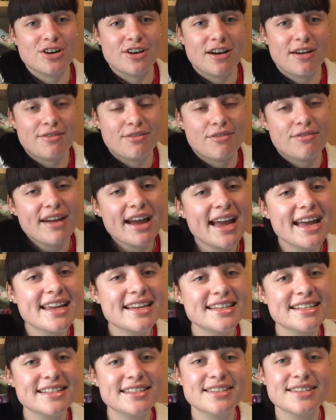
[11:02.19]
I ever
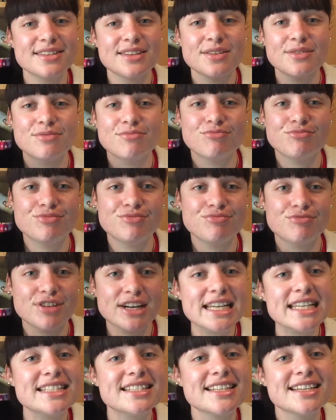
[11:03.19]
read. It's the
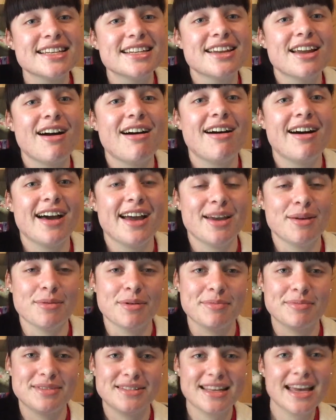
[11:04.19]
reason I am
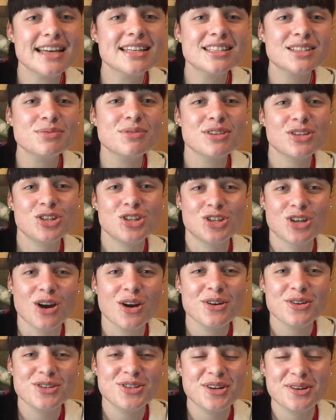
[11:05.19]
obsessed with
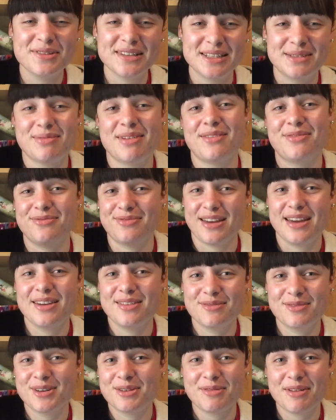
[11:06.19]
shoujo. It's
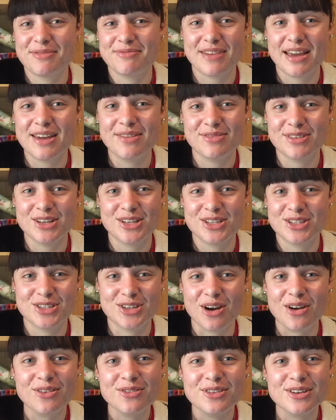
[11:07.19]
one of my favorite
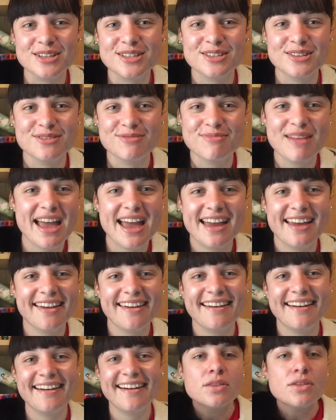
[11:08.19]
genres of
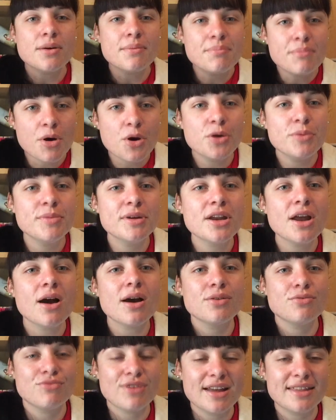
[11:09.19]
manga. The moment
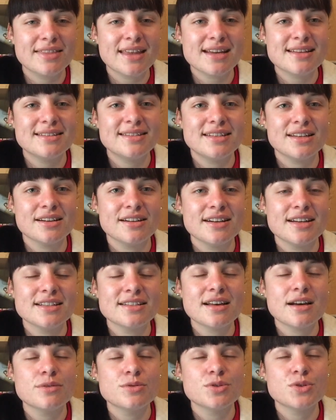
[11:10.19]
I read that
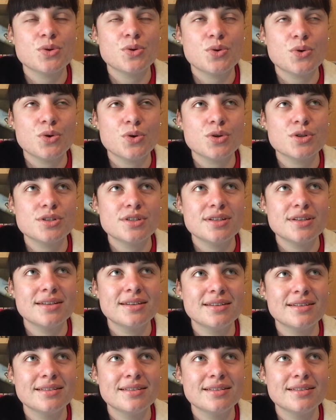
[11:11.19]
series, I was hooked.